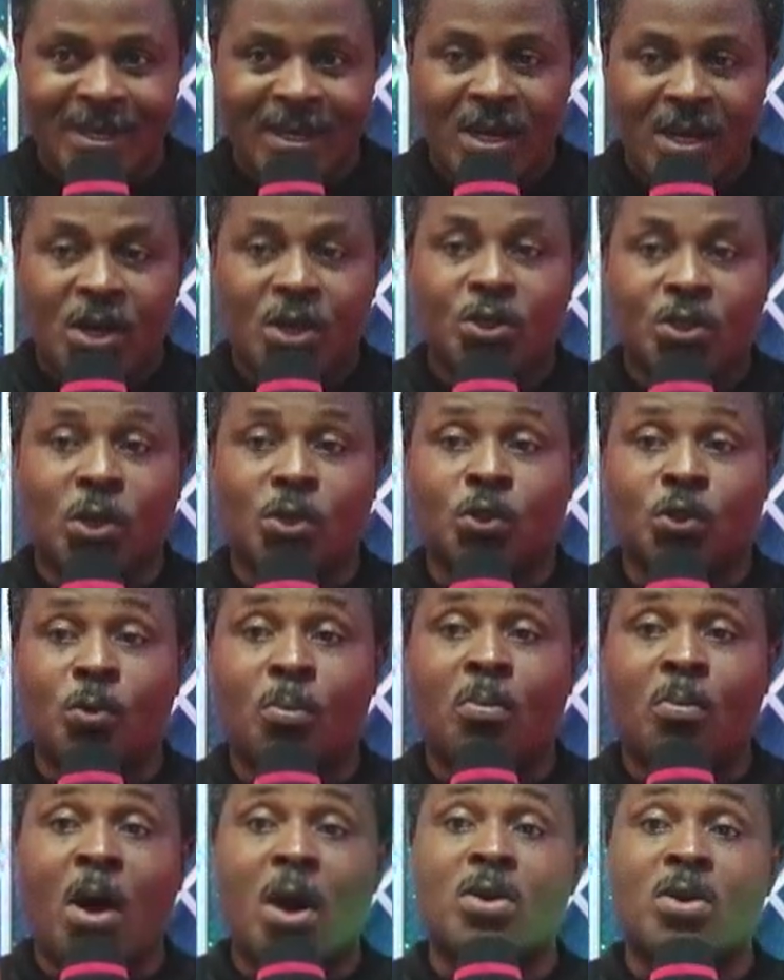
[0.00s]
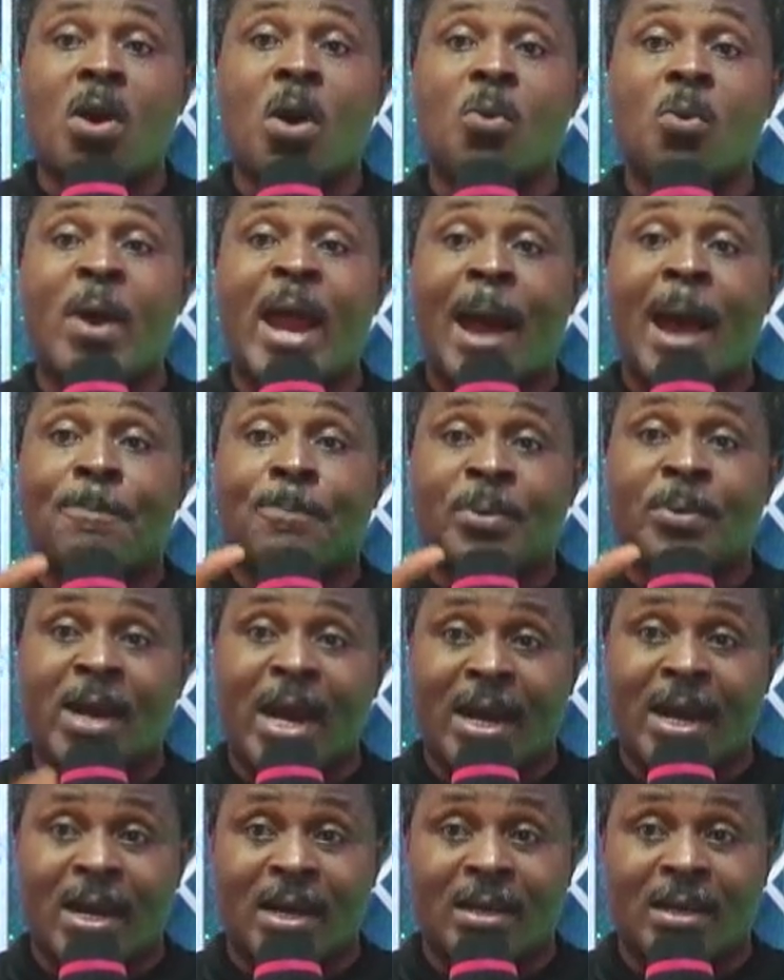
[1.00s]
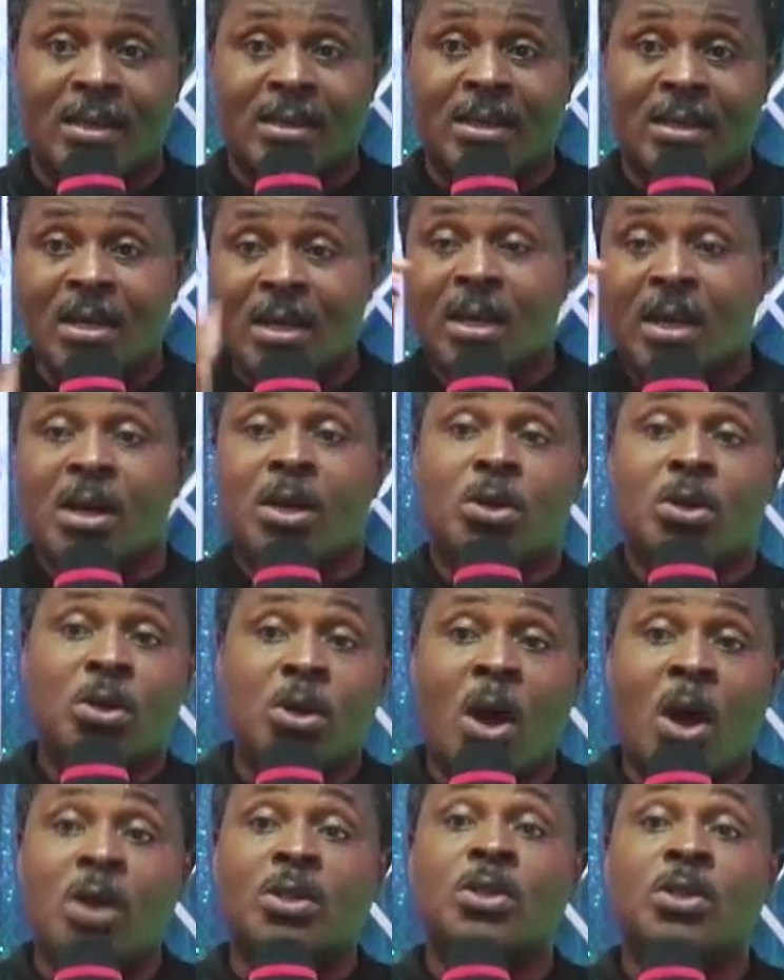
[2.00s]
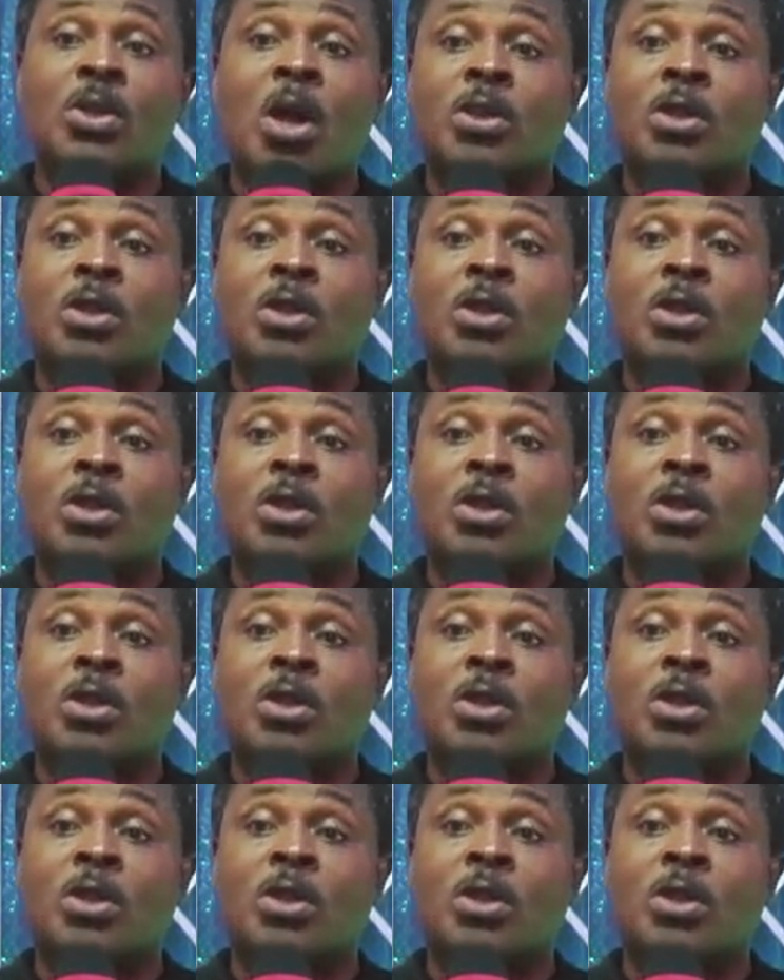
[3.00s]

So tomorrow we are praying, Lord, not